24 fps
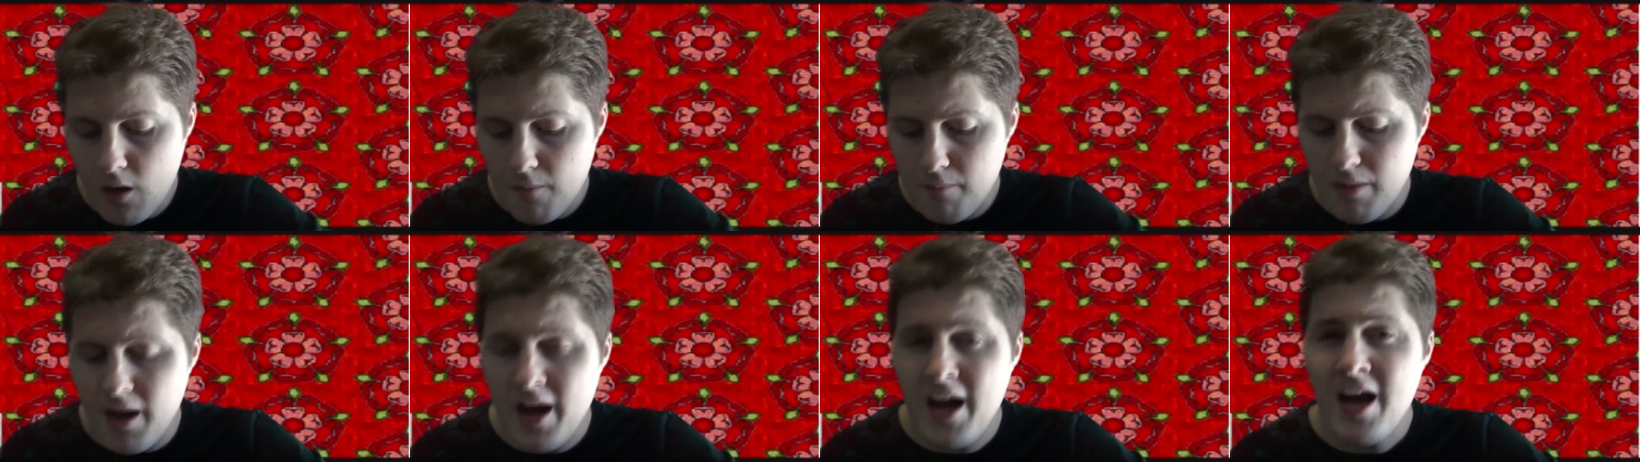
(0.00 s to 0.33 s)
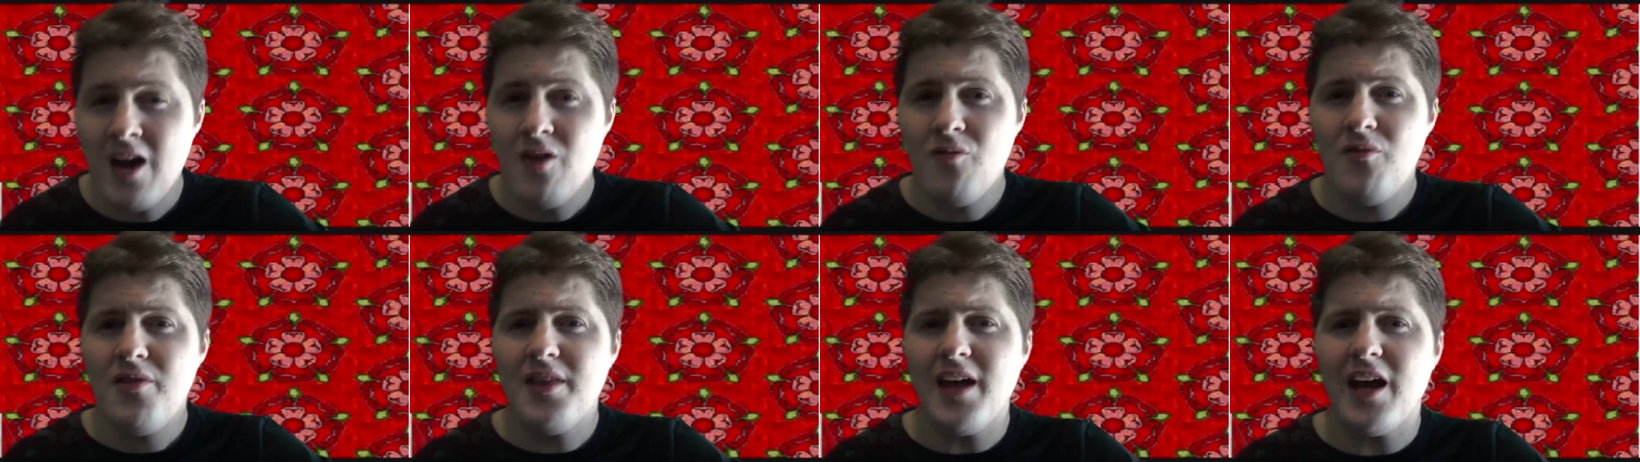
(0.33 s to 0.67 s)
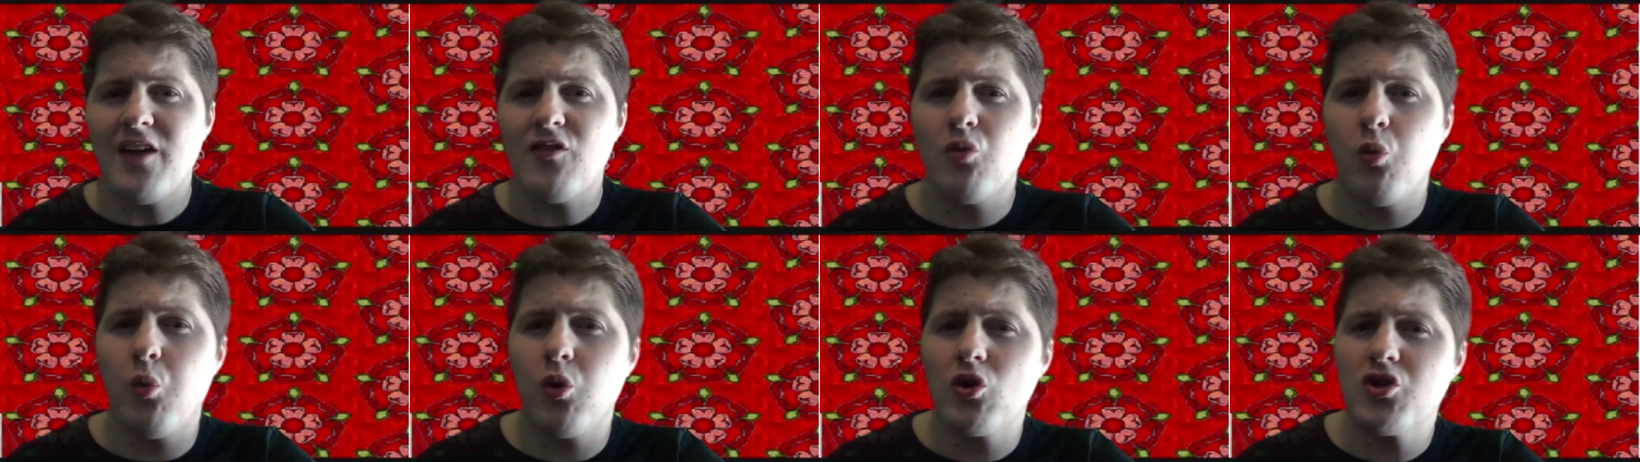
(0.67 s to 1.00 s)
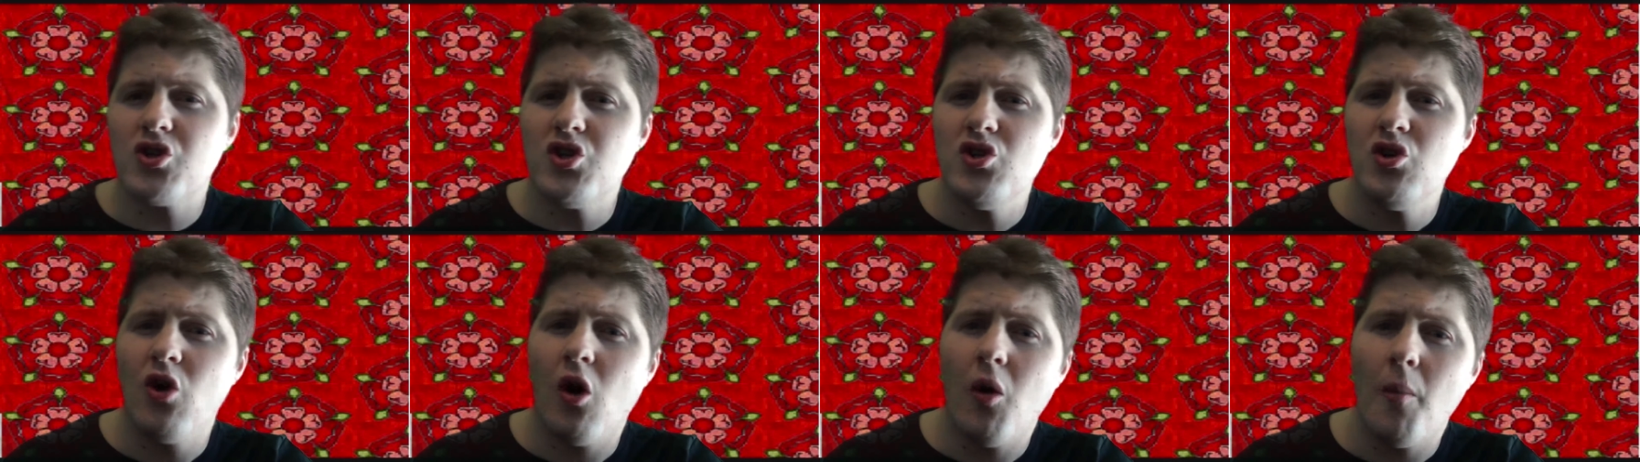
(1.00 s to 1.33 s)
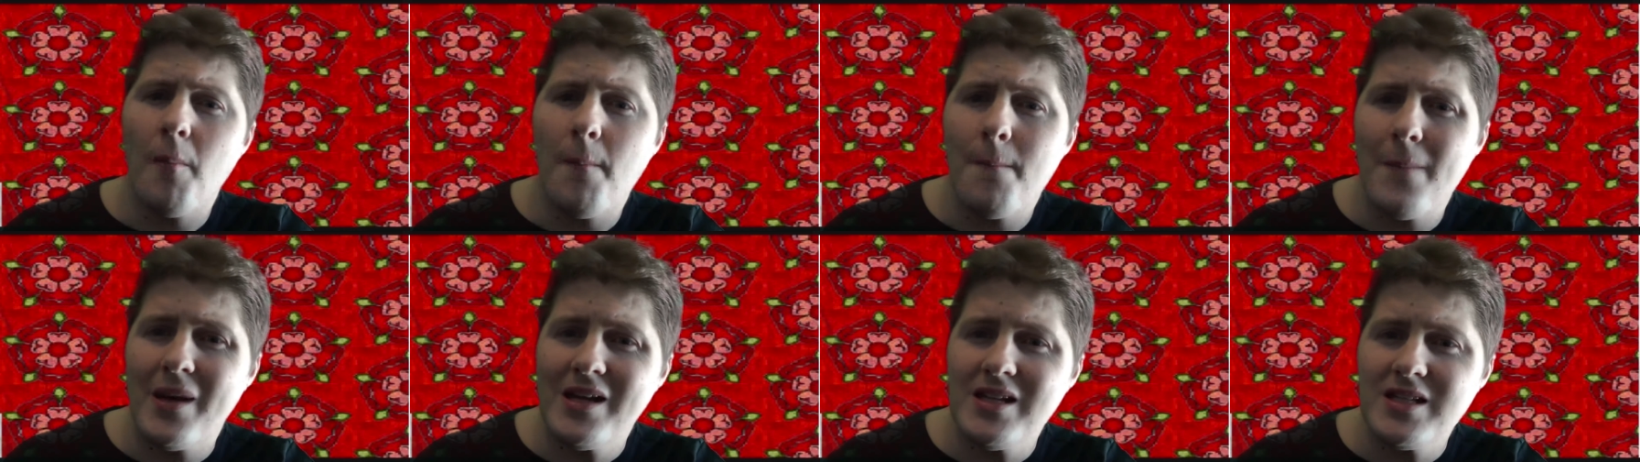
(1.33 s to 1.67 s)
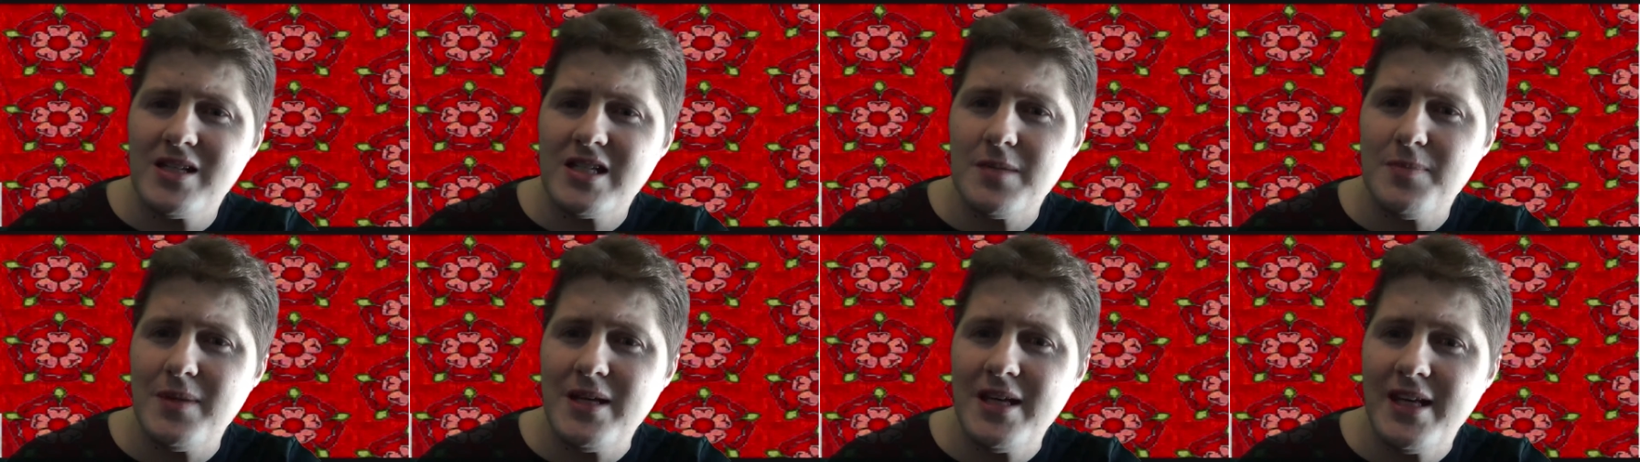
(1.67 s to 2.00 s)
But Henry VIII was not
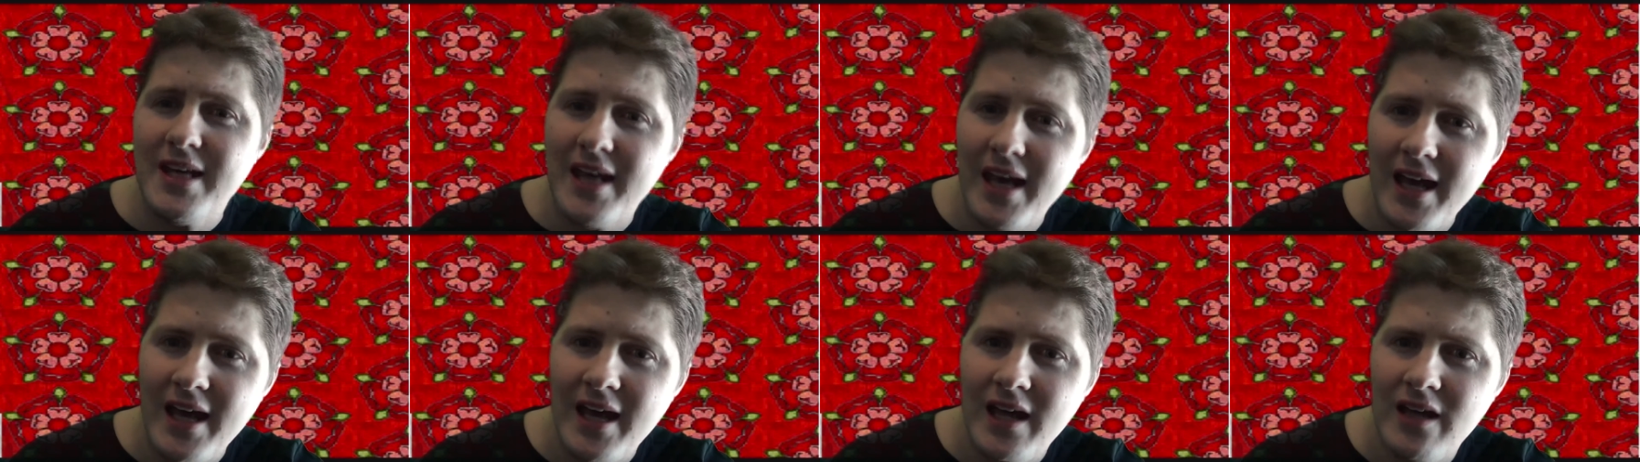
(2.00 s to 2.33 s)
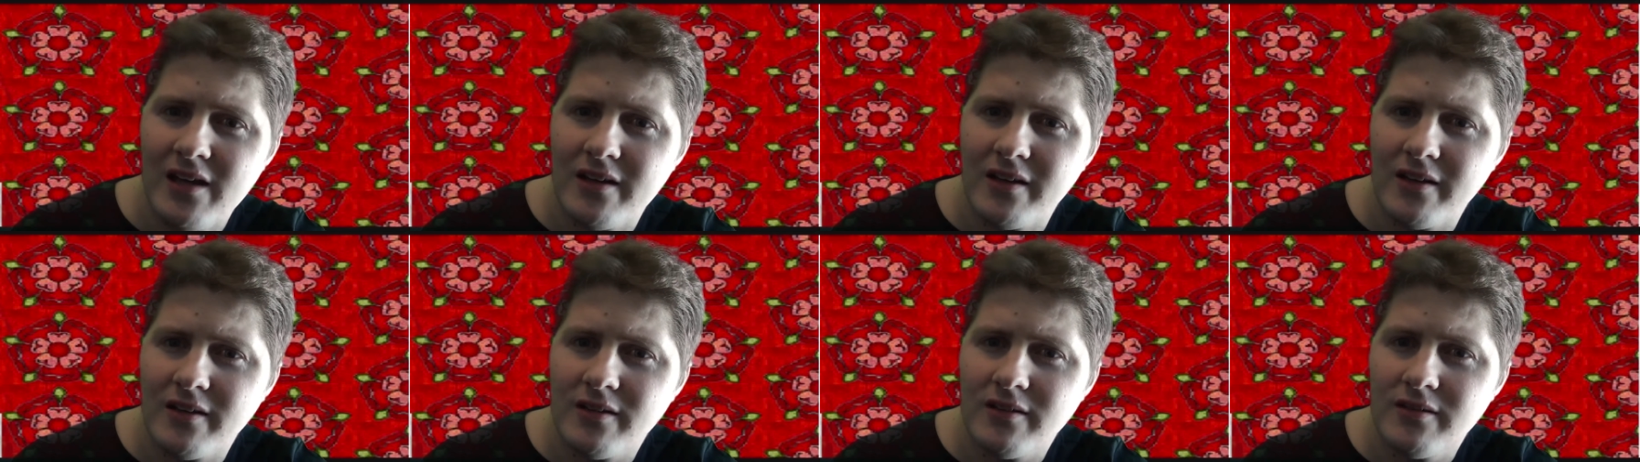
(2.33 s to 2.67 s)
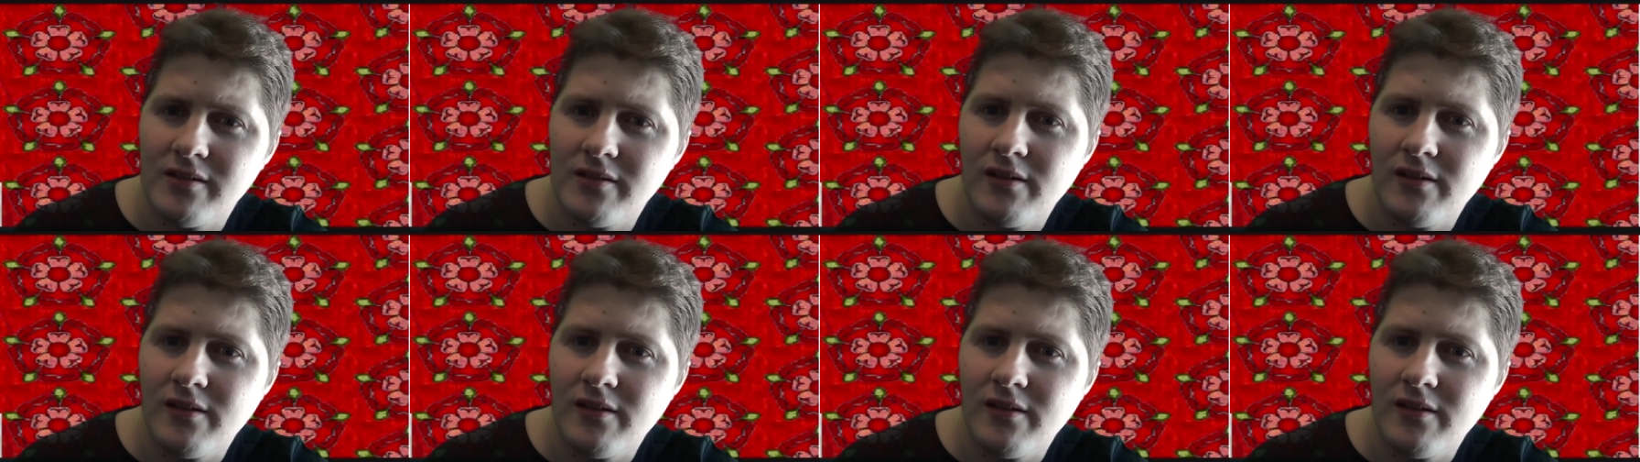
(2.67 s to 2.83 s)
meant to be king.